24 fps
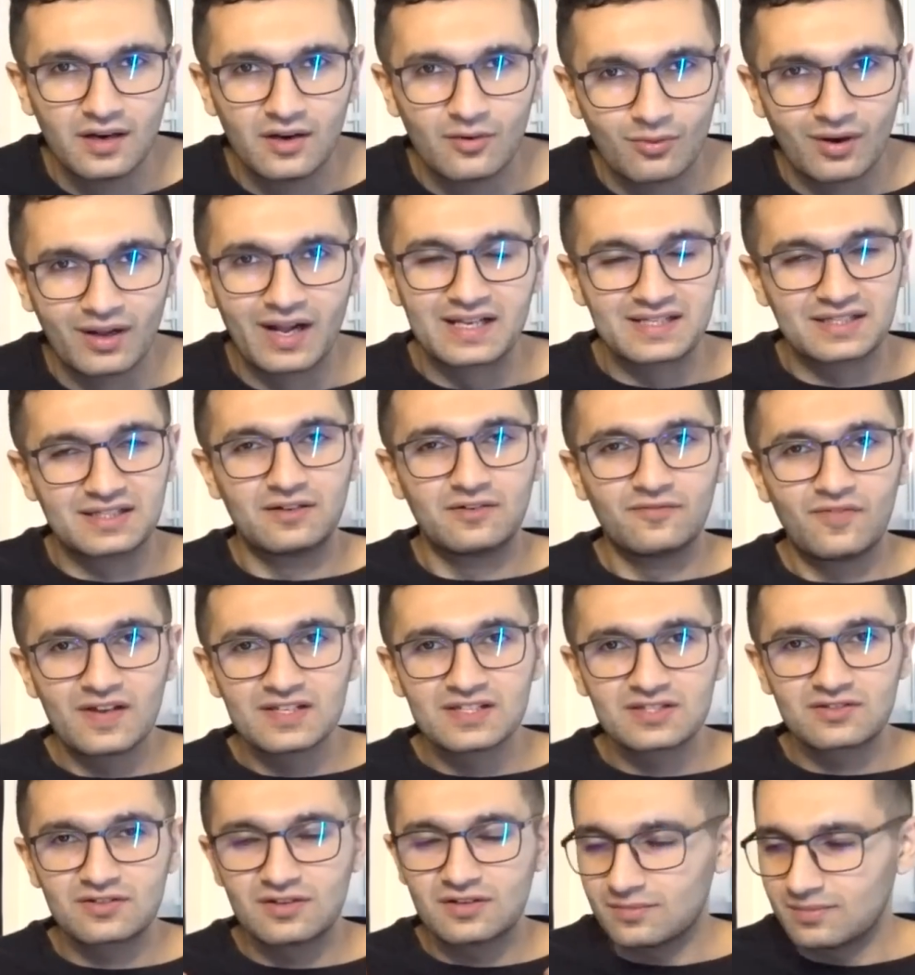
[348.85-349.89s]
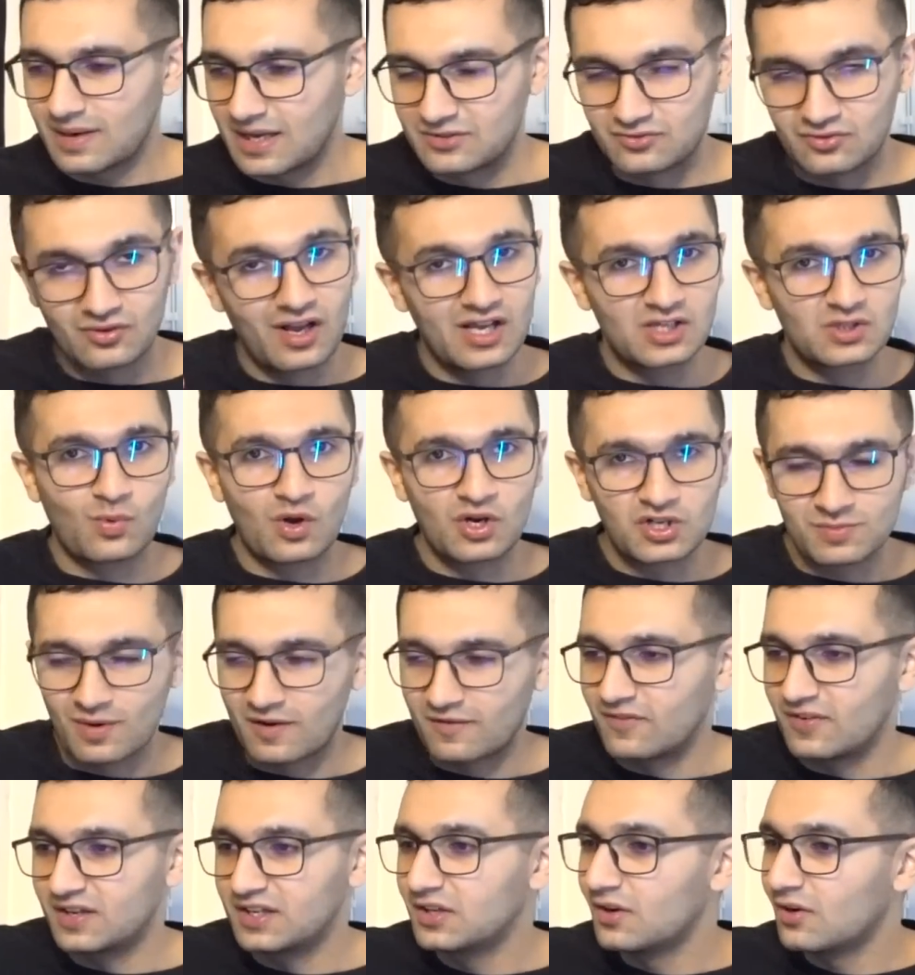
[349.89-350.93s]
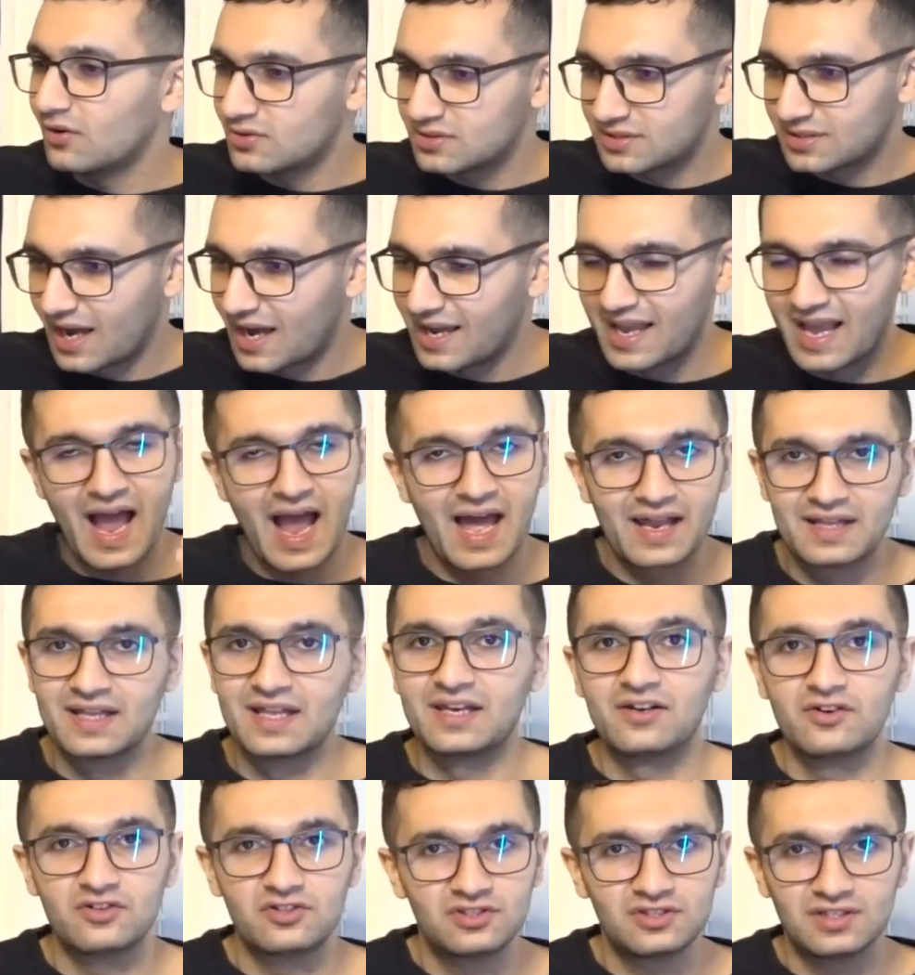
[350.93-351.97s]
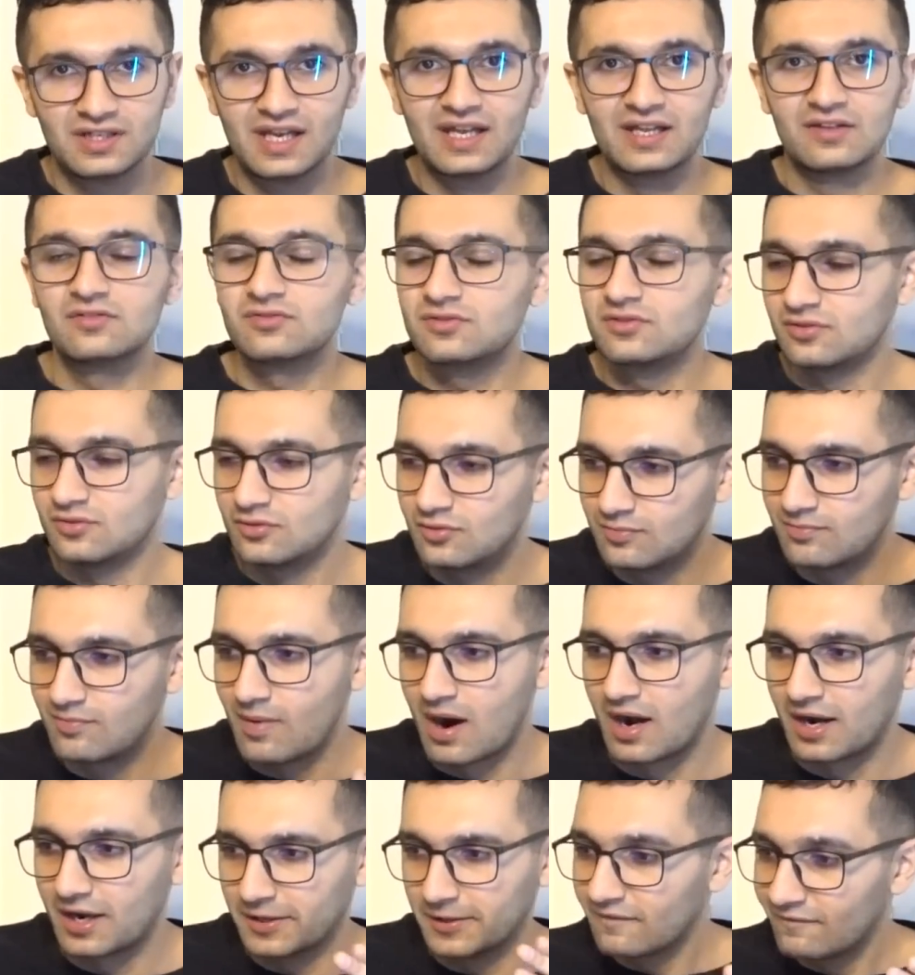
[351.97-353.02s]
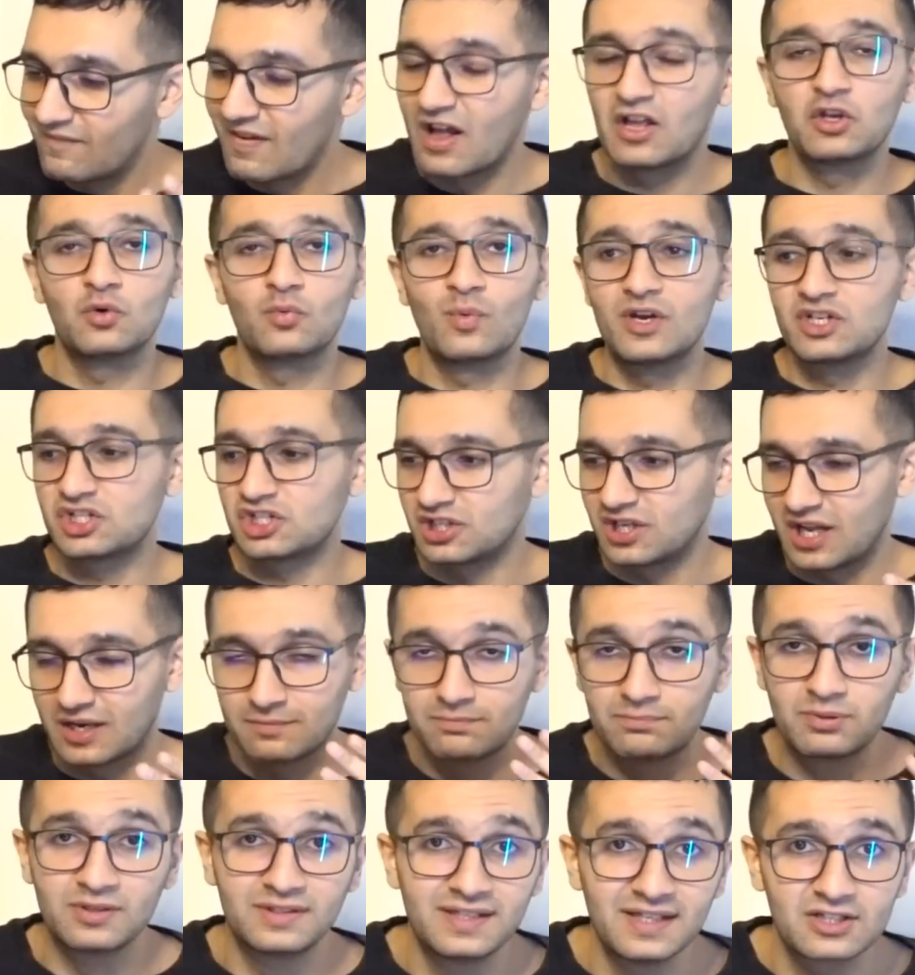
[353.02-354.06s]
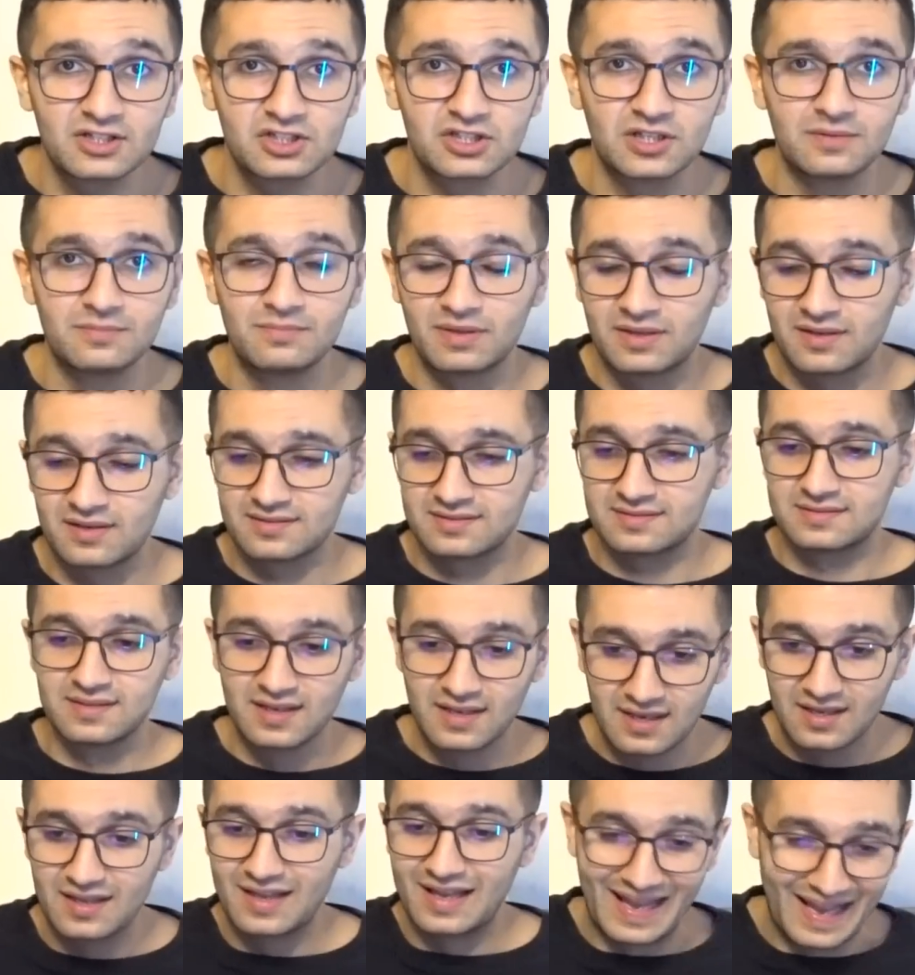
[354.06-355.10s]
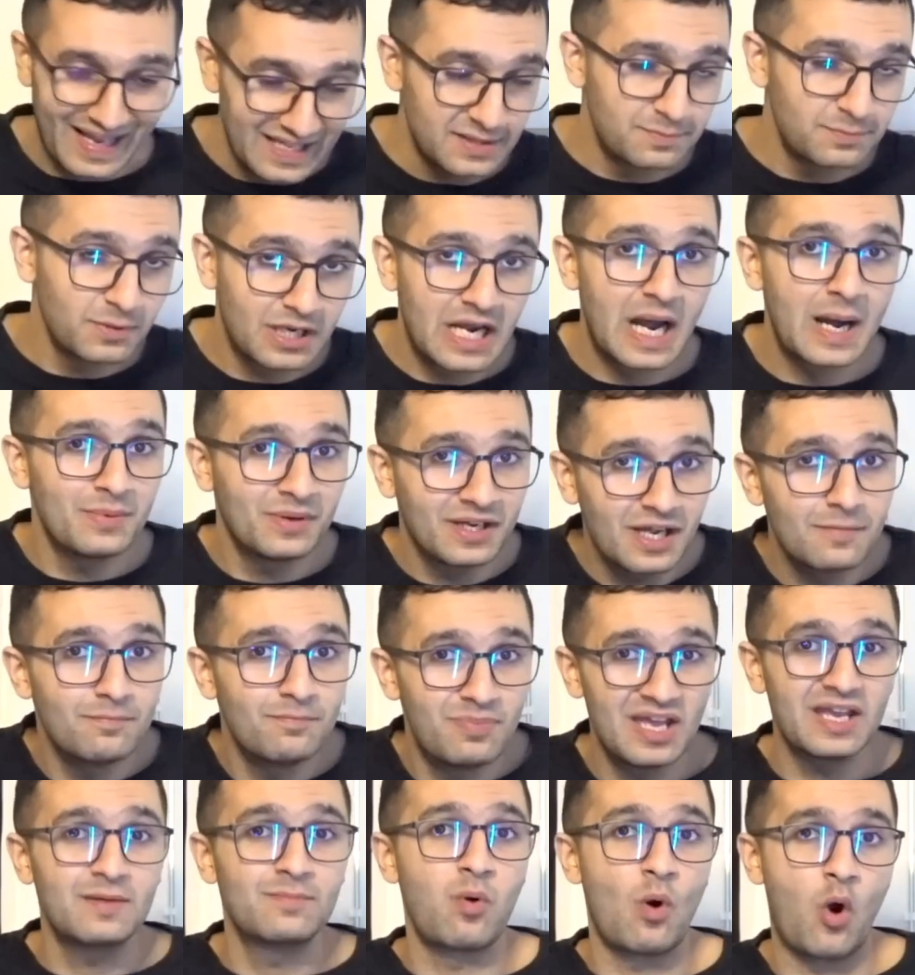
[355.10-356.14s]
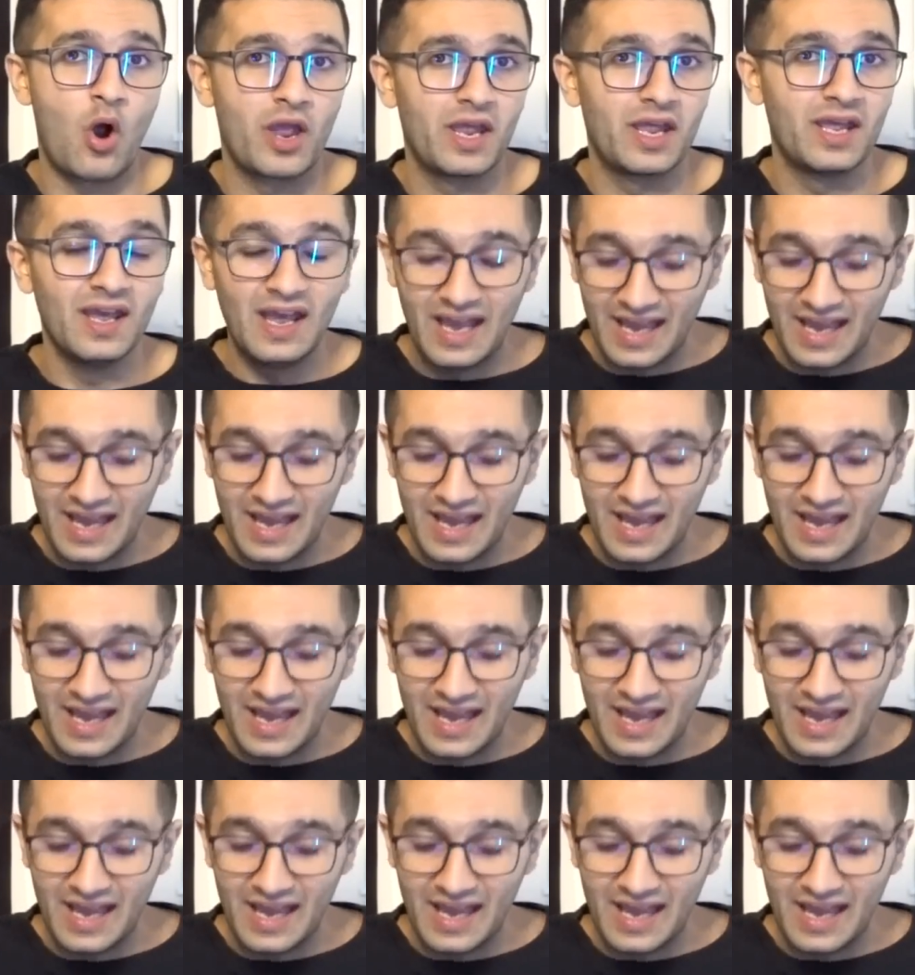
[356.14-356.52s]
Right? As an investor, as you guys watch my videos, I add energy into my valuation and prediction because it's becoming a big boy.